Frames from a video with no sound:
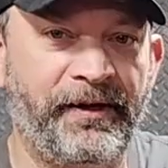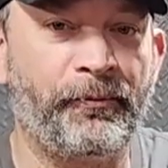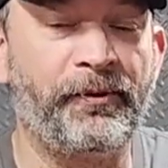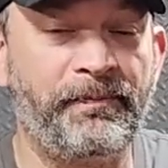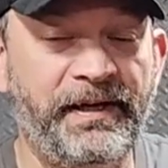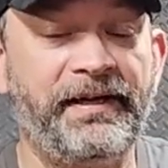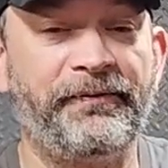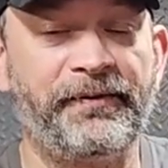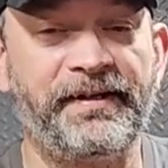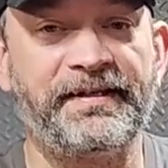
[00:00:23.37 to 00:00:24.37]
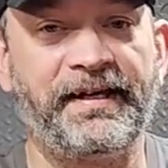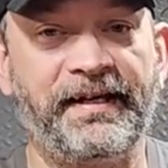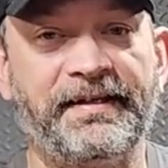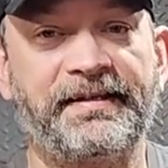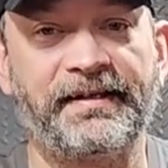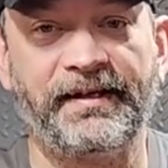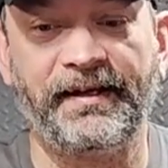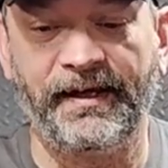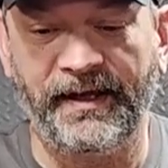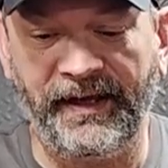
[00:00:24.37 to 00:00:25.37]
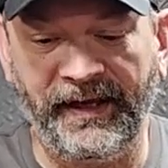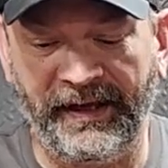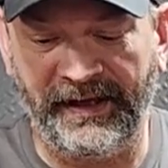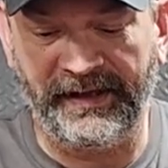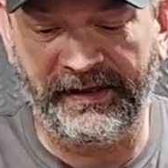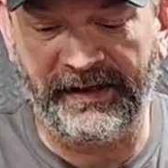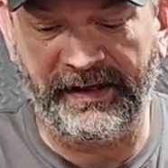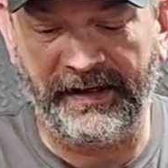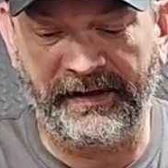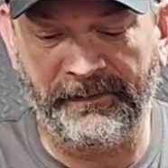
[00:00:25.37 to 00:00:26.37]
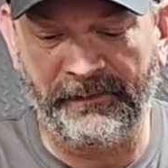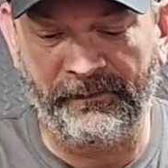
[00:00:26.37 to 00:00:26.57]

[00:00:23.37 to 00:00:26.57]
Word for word: there would be for these kits. And uh,